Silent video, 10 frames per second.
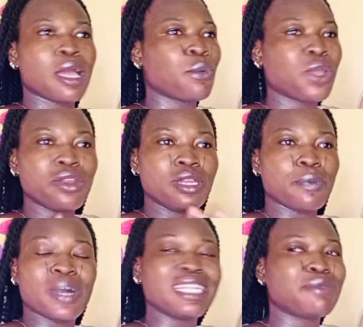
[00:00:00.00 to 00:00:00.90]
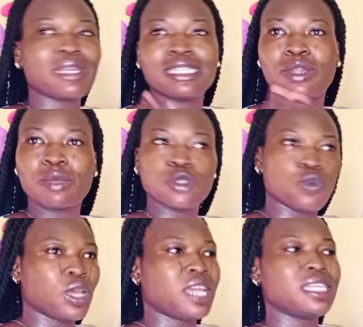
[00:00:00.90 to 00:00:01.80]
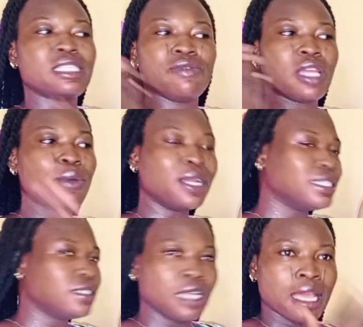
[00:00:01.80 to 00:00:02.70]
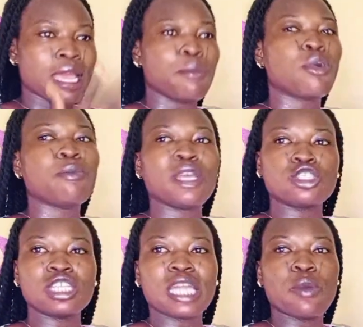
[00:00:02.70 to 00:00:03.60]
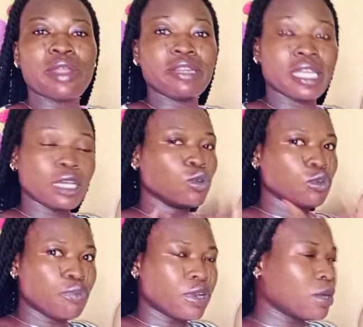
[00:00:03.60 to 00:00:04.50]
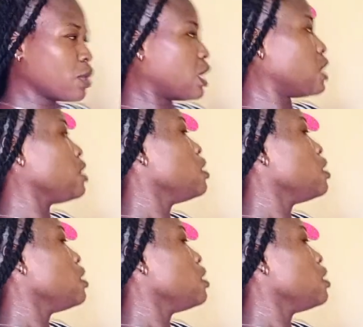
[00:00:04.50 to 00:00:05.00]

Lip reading: wearing a padded bra, tell them to wear it. If they are wearing, but make sure they are wearing a good bra. Okay,